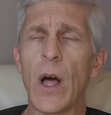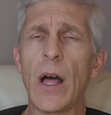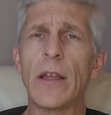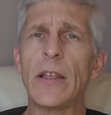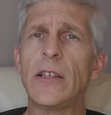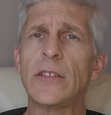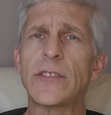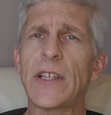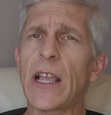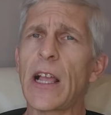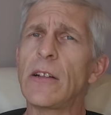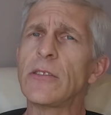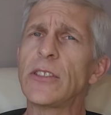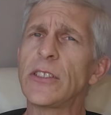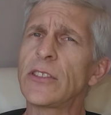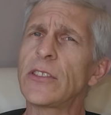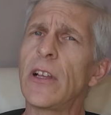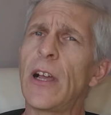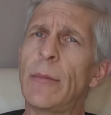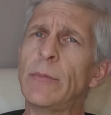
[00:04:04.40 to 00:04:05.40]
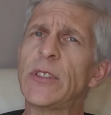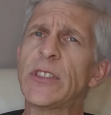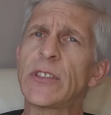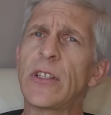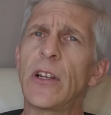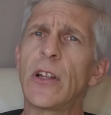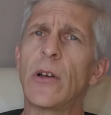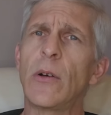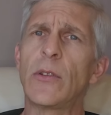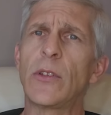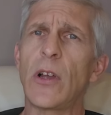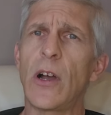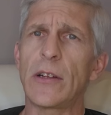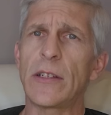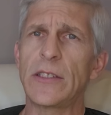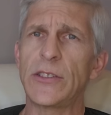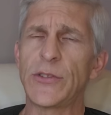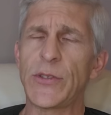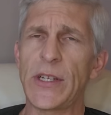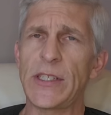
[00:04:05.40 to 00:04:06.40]
he's like, I'm just going to go
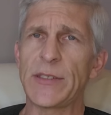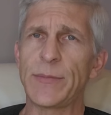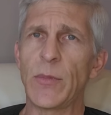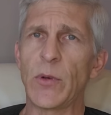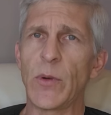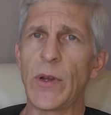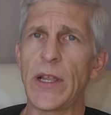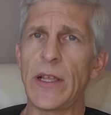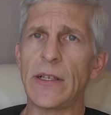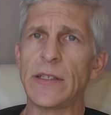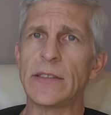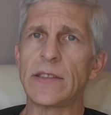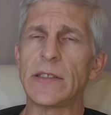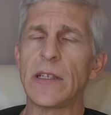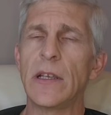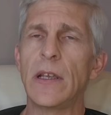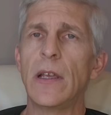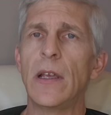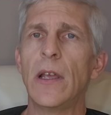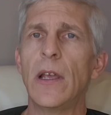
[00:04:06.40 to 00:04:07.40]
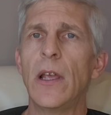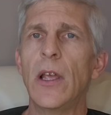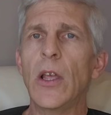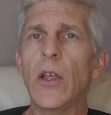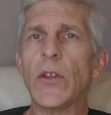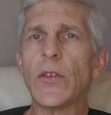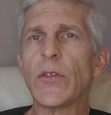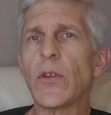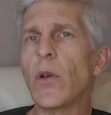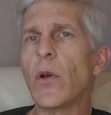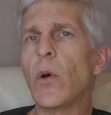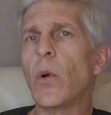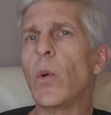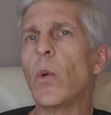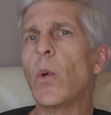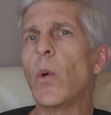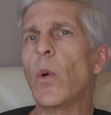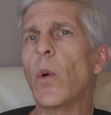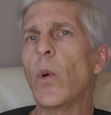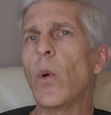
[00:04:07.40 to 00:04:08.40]
talk to Tres Marias."
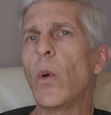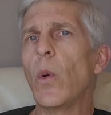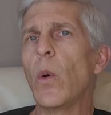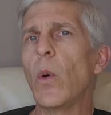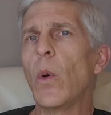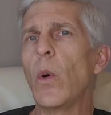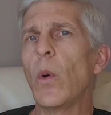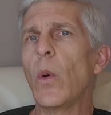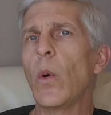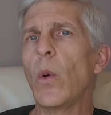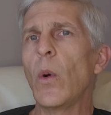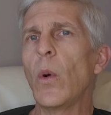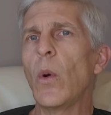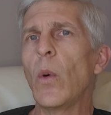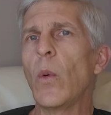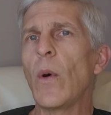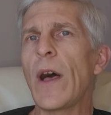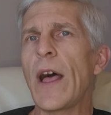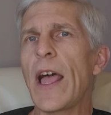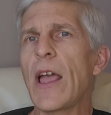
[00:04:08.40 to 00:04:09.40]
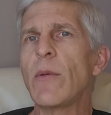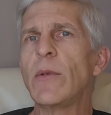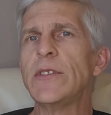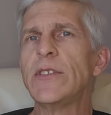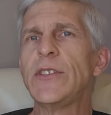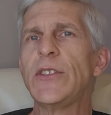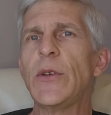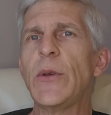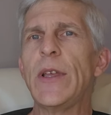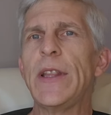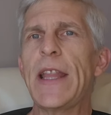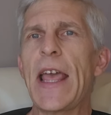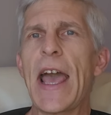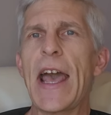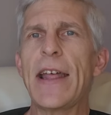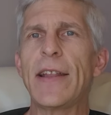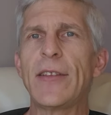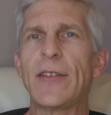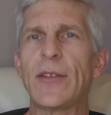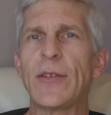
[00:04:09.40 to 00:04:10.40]
So while I was doing
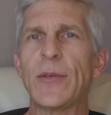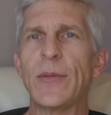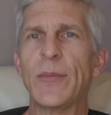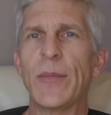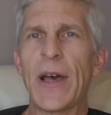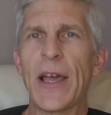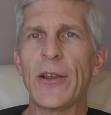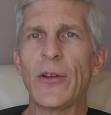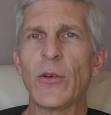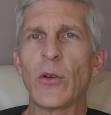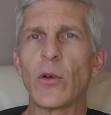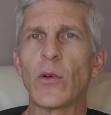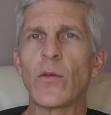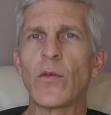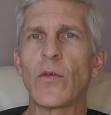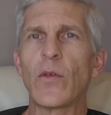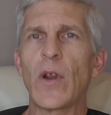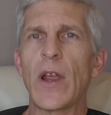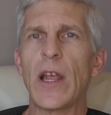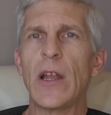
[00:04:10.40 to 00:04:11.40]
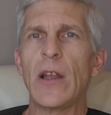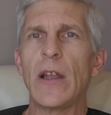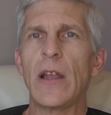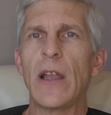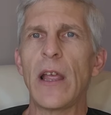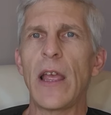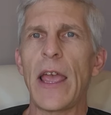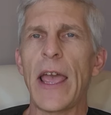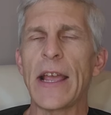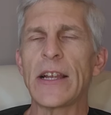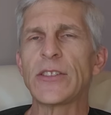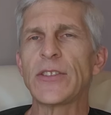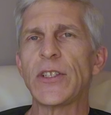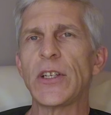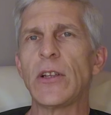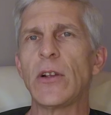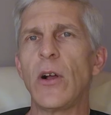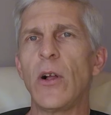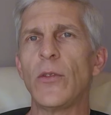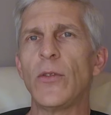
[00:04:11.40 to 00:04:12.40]
that, my girlfriend
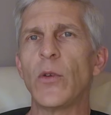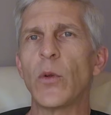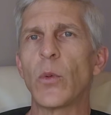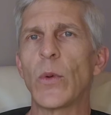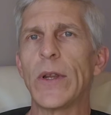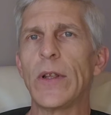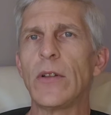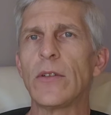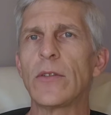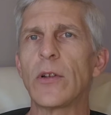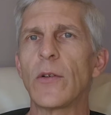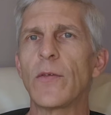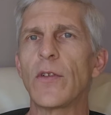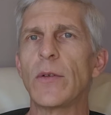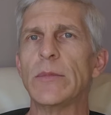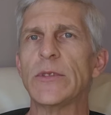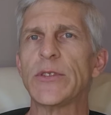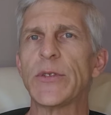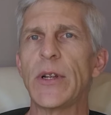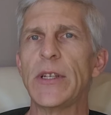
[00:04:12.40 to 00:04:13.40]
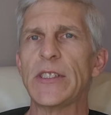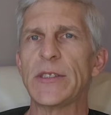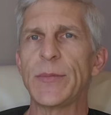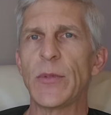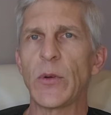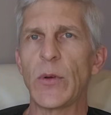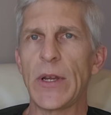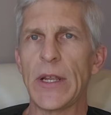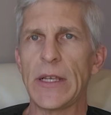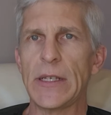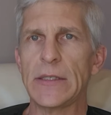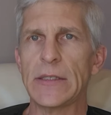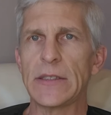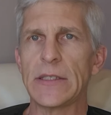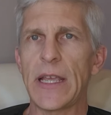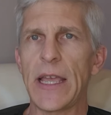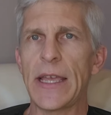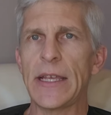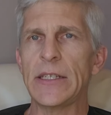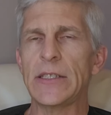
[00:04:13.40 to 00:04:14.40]
actually called the realtor from Tres
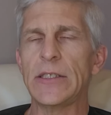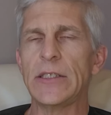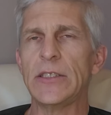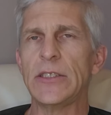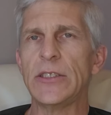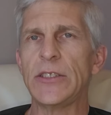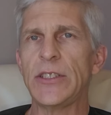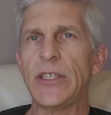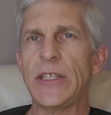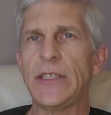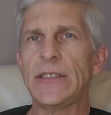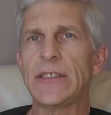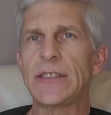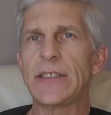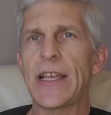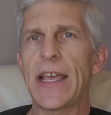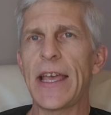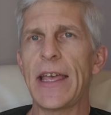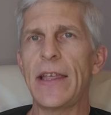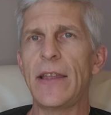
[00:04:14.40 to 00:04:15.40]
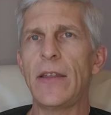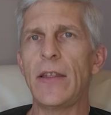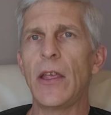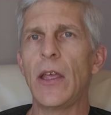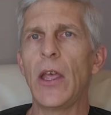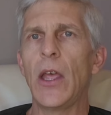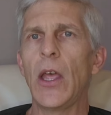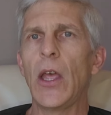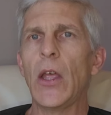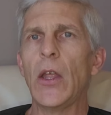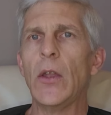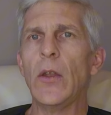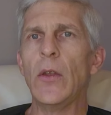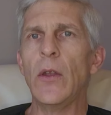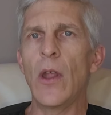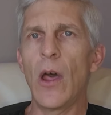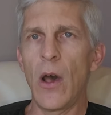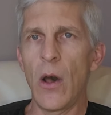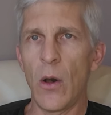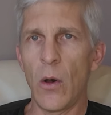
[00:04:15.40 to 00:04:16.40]
Marias, and she said,
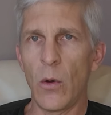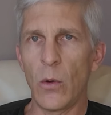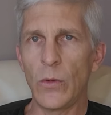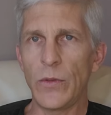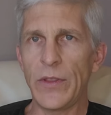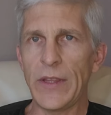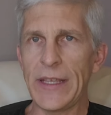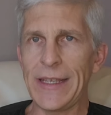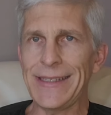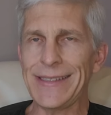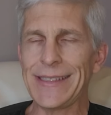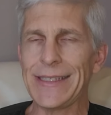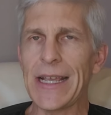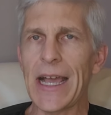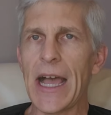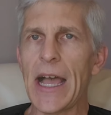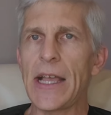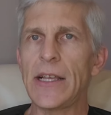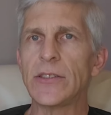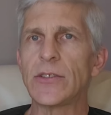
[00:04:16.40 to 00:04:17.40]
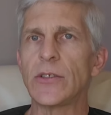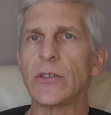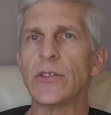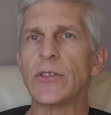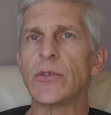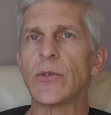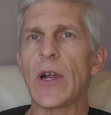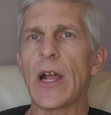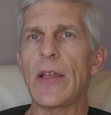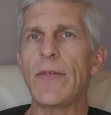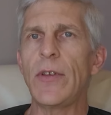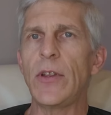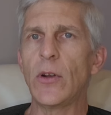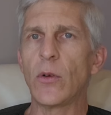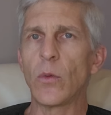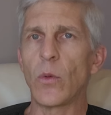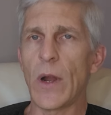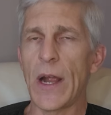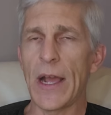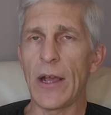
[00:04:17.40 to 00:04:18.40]
"No, these guys are driving
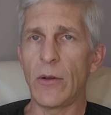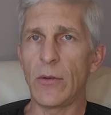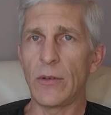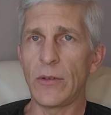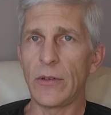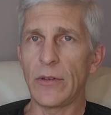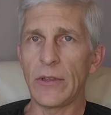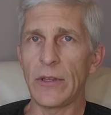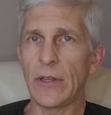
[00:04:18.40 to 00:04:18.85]
around.